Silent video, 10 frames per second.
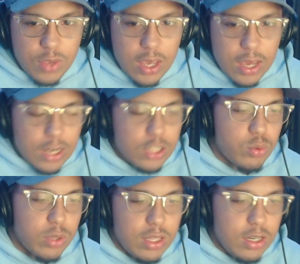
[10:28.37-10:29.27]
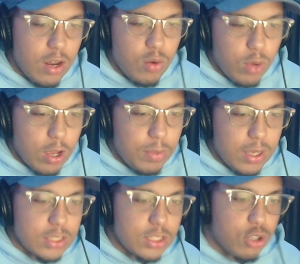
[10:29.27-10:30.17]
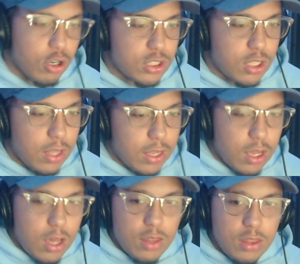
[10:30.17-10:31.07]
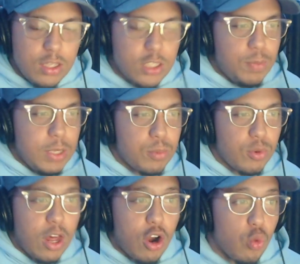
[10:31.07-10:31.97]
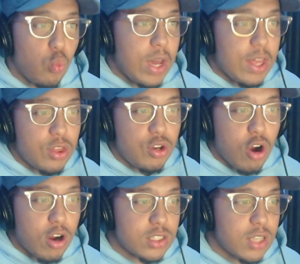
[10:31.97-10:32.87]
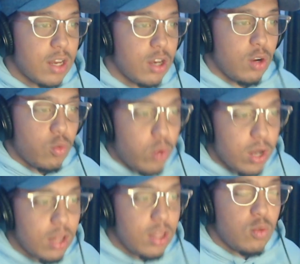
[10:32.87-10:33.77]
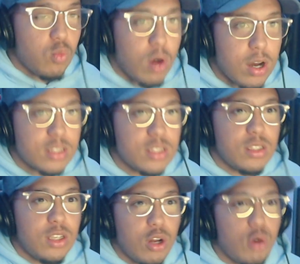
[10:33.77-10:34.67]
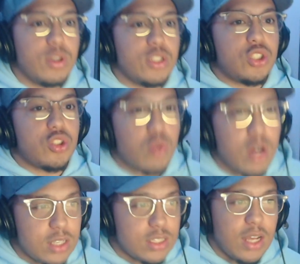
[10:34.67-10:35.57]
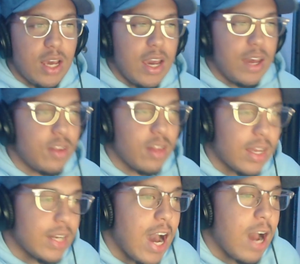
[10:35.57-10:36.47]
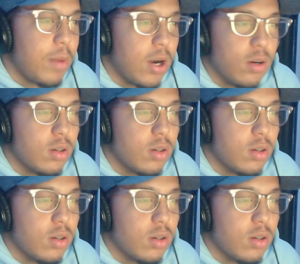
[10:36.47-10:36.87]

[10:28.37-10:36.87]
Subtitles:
and it's really done well because he talks to like these people that are with Darkseid, and he really wants, you know, his trust, and they're like, nah, bro,